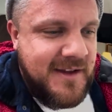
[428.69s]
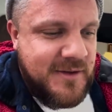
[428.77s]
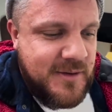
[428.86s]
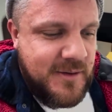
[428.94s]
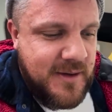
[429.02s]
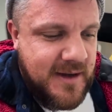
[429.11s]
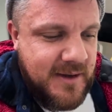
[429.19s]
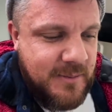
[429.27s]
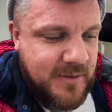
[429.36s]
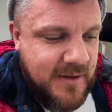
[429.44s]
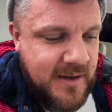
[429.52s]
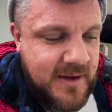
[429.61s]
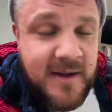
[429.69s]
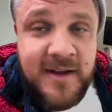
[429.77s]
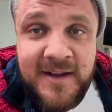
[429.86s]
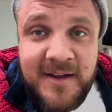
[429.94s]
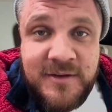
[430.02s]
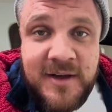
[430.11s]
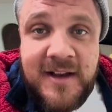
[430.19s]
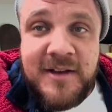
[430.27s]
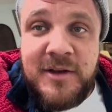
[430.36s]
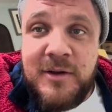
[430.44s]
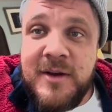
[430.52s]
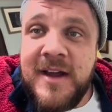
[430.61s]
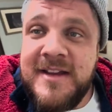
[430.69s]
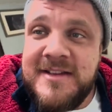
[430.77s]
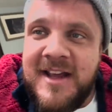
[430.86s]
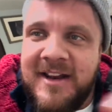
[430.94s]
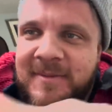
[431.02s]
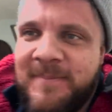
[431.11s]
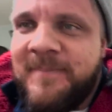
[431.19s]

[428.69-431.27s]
So I will chat to you guys then.